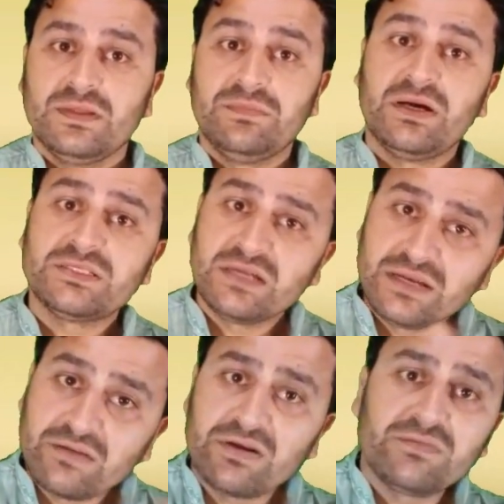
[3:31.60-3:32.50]
because they
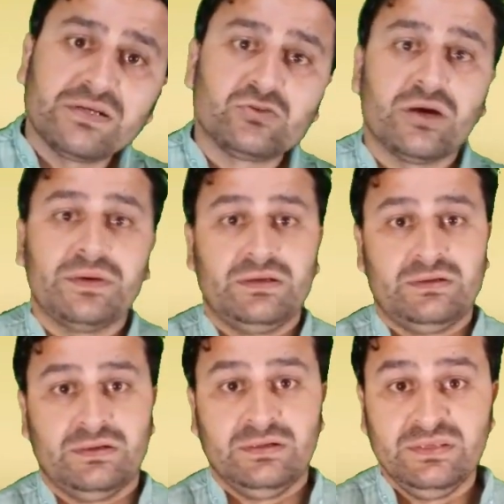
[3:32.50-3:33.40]
never went to
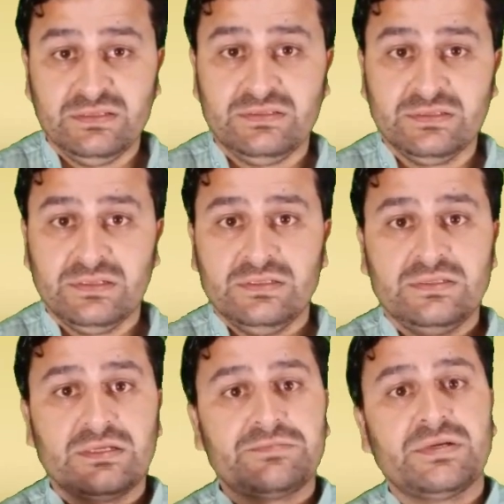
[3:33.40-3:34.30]
America. Yet
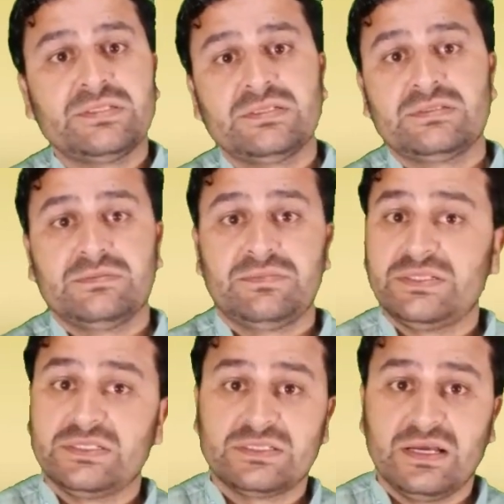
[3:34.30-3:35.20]
their
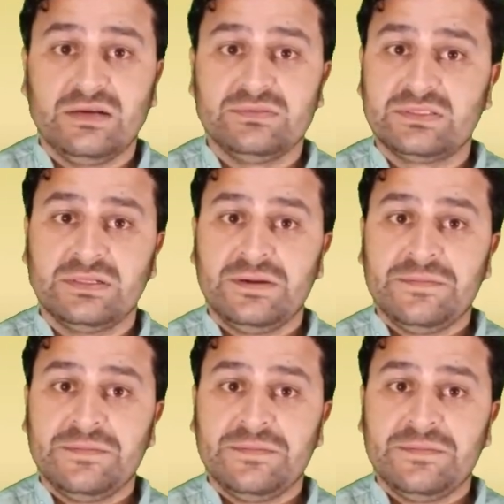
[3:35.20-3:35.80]
precious lives